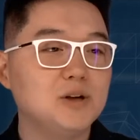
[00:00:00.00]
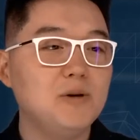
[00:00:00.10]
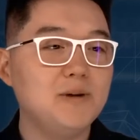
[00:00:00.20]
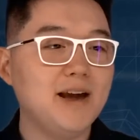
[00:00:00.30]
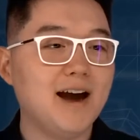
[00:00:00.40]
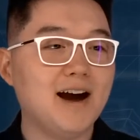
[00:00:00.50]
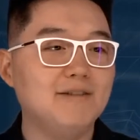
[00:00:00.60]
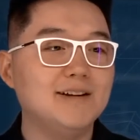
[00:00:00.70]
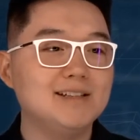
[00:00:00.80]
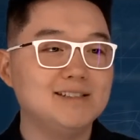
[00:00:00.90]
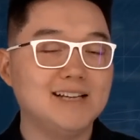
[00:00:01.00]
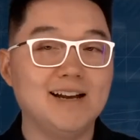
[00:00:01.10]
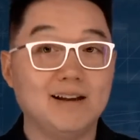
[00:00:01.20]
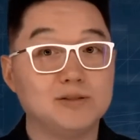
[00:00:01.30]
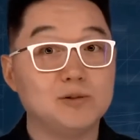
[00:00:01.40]
we have
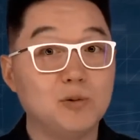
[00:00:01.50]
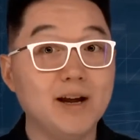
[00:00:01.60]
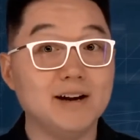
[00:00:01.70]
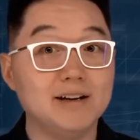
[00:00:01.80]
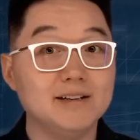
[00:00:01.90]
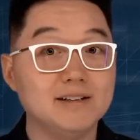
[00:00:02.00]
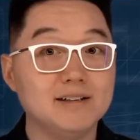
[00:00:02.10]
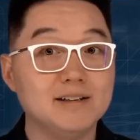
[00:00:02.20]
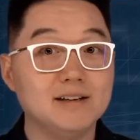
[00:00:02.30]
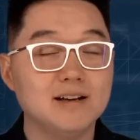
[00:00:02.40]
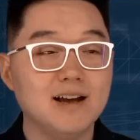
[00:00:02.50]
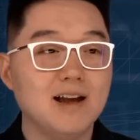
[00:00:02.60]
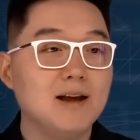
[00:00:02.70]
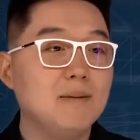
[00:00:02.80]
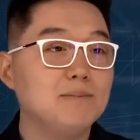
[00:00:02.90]
10x squared
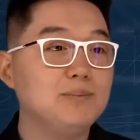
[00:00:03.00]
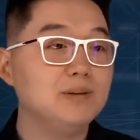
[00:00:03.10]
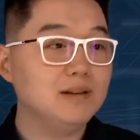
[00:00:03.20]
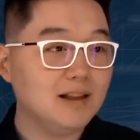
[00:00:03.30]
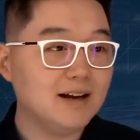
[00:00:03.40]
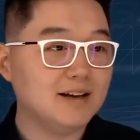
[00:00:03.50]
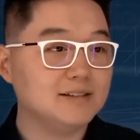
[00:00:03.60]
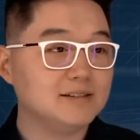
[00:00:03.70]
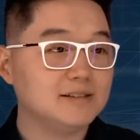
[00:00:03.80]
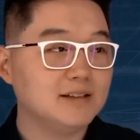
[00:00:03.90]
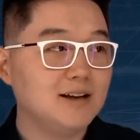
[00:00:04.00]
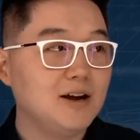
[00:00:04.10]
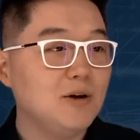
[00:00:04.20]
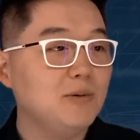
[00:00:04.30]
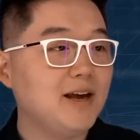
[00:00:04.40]
plus
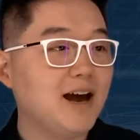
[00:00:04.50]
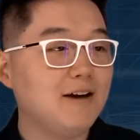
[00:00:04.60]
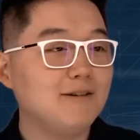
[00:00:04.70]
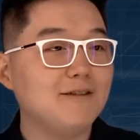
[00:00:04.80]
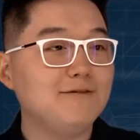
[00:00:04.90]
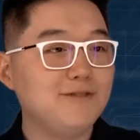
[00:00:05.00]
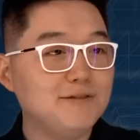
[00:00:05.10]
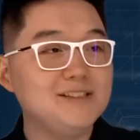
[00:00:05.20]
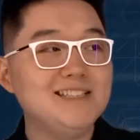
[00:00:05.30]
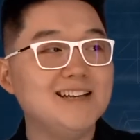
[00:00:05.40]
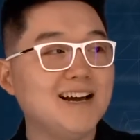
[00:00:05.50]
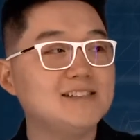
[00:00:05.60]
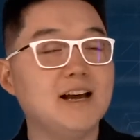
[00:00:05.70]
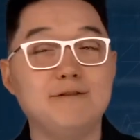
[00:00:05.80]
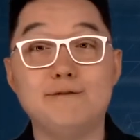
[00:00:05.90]
we have
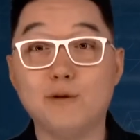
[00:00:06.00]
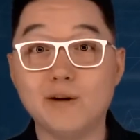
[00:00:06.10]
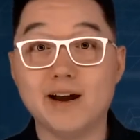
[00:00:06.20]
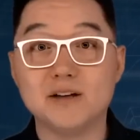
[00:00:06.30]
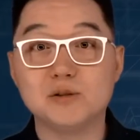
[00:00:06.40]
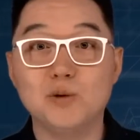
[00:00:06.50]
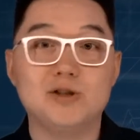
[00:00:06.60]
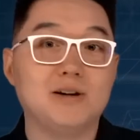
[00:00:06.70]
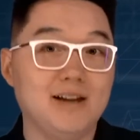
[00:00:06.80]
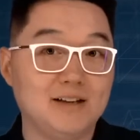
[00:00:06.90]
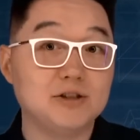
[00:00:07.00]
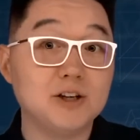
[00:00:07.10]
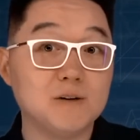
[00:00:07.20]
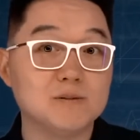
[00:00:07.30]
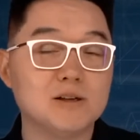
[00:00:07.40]
15x and 4x, which are like
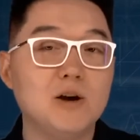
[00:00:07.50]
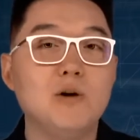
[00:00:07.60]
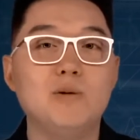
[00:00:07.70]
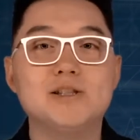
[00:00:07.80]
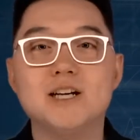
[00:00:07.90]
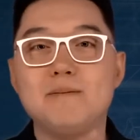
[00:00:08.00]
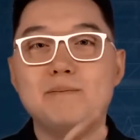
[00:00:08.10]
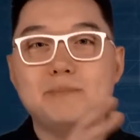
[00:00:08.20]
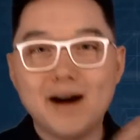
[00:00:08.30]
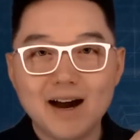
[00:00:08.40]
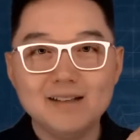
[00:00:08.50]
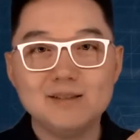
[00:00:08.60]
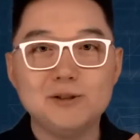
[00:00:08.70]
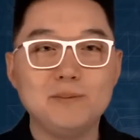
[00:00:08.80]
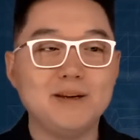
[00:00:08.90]
terms, which combines
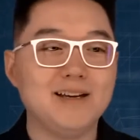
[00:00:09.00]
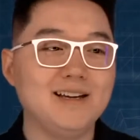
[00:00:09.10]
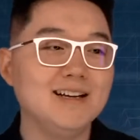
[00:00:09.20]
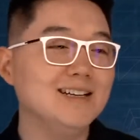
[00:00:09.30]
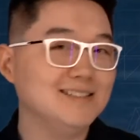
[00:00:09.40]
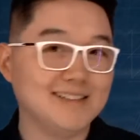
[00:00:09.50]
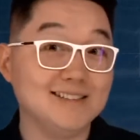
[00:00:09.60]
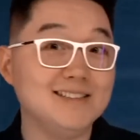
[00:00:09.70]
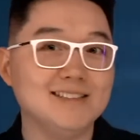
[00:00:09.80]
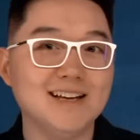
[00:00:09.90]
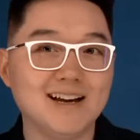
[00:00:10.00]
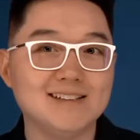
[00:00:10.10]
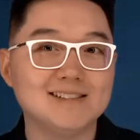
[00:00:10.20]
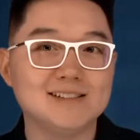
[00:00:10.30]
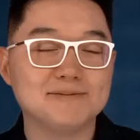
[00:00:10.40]
to be 19x.